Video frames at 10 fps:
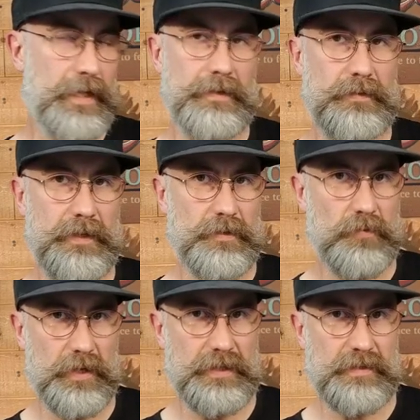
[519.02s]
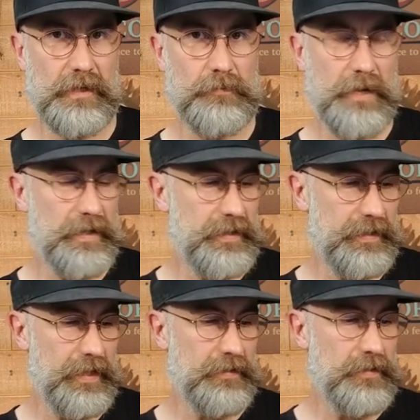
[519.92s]
Okay, here's where it gets a little muddy
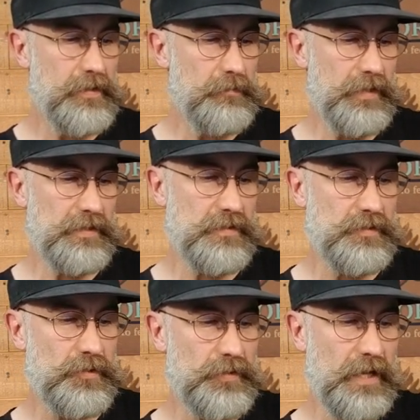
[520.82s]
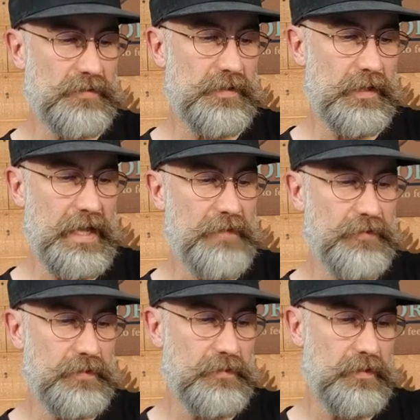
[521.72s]
again, because the
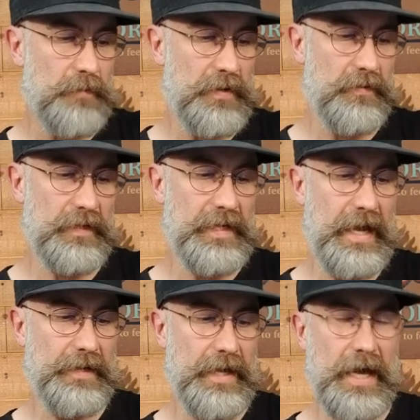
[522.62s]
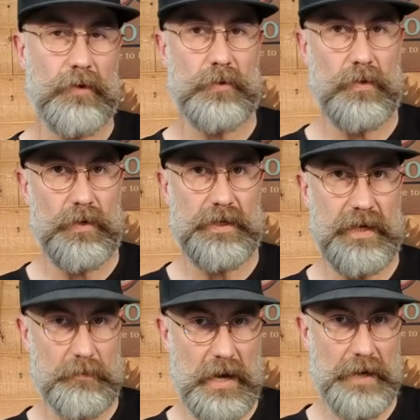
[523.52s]
2011 apparently had
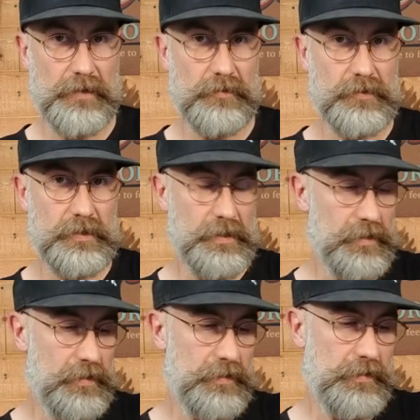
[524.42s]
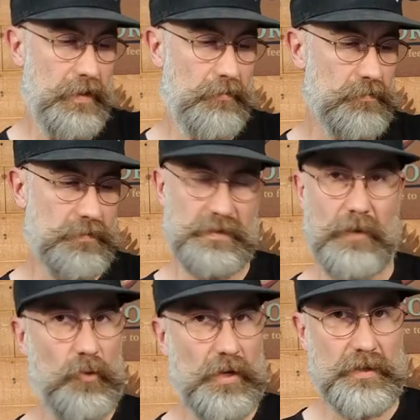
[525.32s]
Ecuadorian Habano. Now,
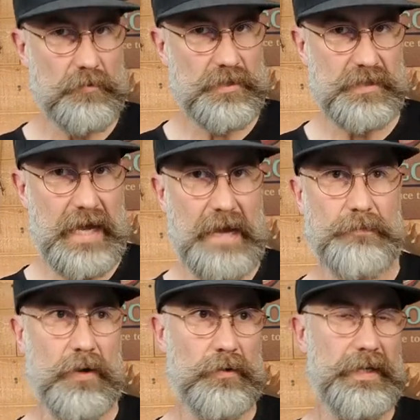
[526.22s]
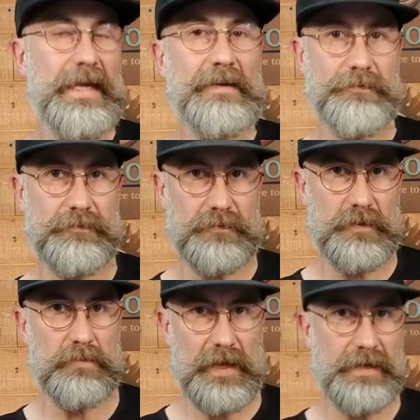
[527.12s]
somewhere there was a typo if
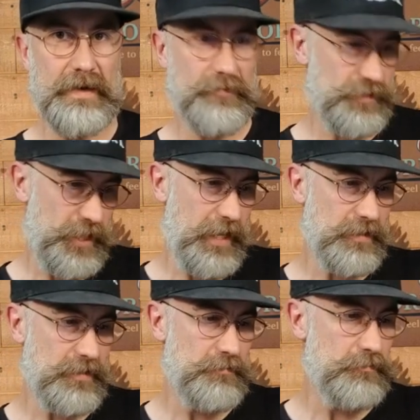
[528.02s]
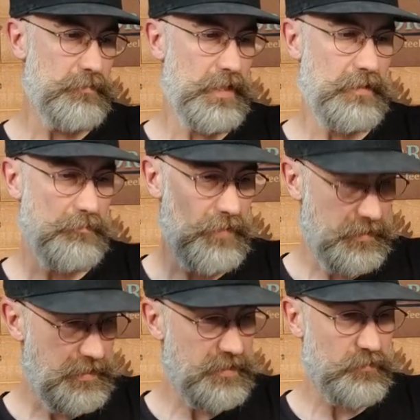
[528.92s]
the blend never changed, but
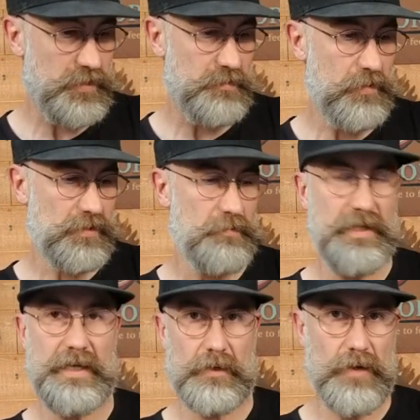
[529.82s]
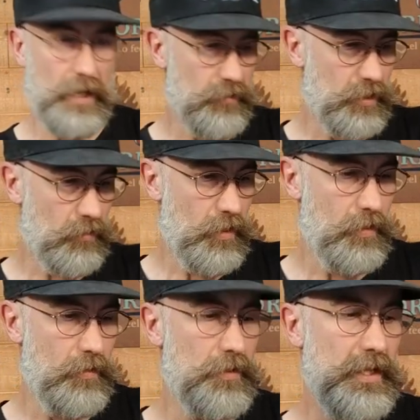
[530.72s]
this one's supposed to be Nicaraguan
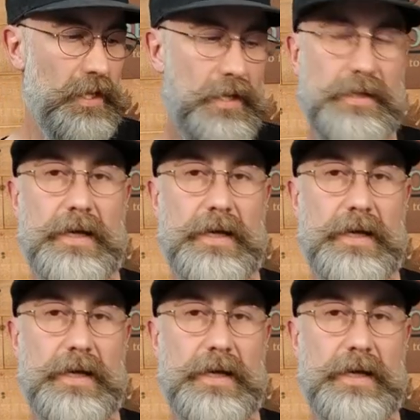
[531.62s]
Corojo,